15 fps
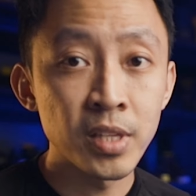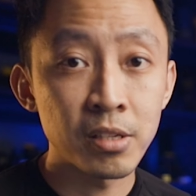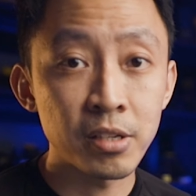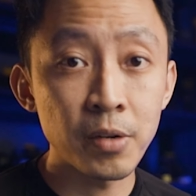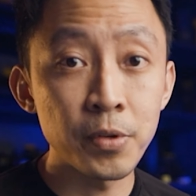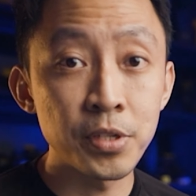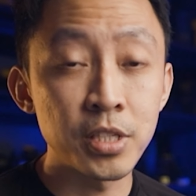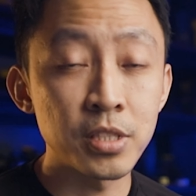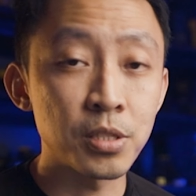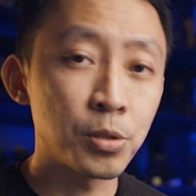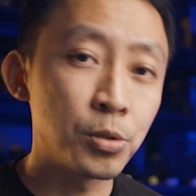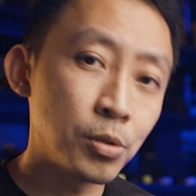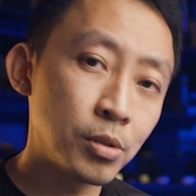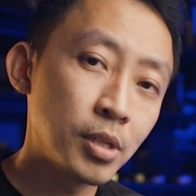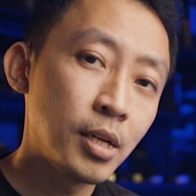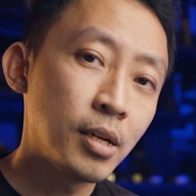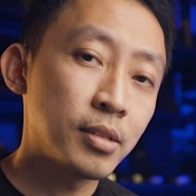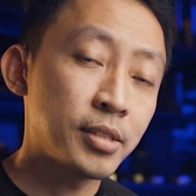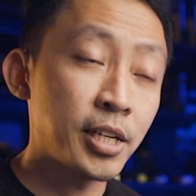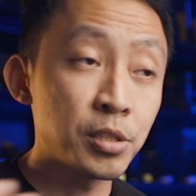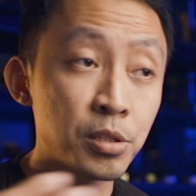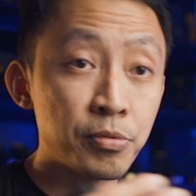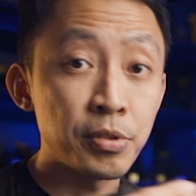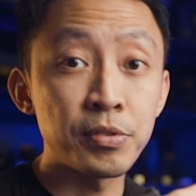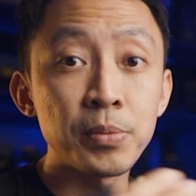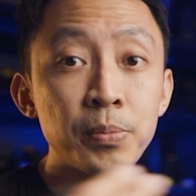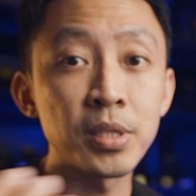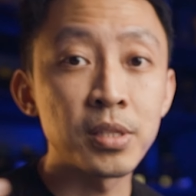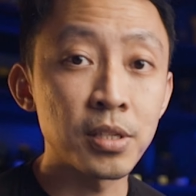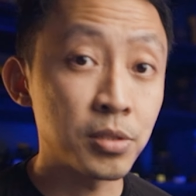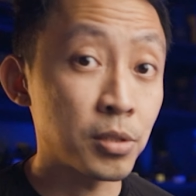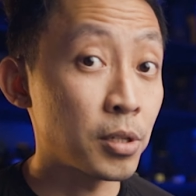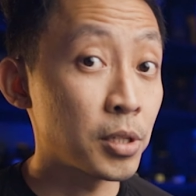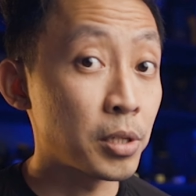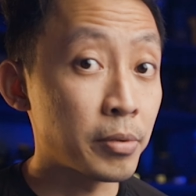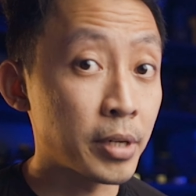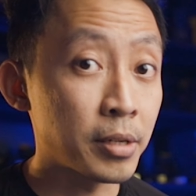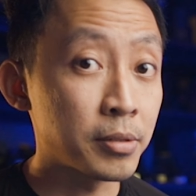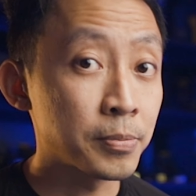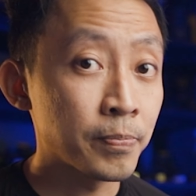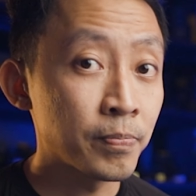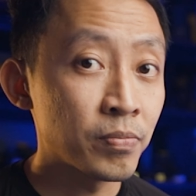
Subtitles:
right, which is a good 10 to 50 meters all around.